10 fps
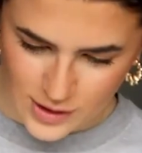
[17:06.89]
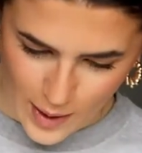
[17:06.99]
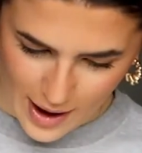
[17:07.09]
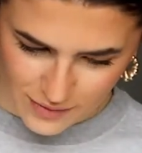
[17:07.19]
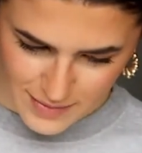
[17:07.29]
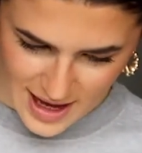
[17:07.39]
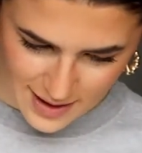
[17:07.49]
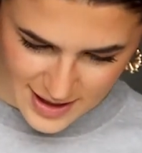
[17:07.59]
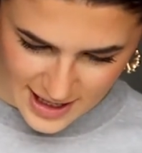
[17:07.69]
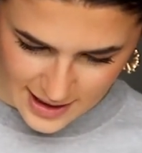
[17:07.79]
12 me,
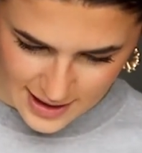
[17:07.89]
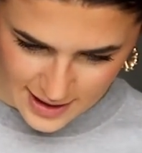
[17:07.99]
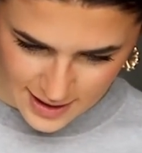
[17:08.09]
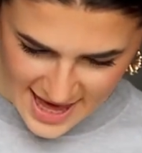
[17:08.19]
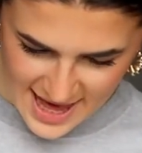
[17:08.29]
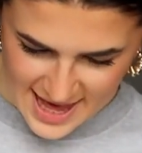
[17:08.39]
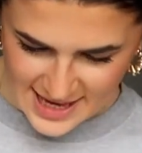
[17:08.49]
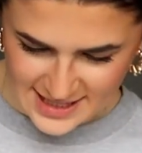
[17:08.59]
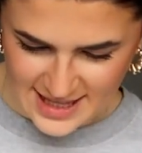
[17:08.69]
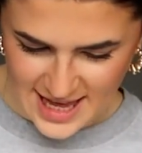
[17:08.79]
I mean. Here is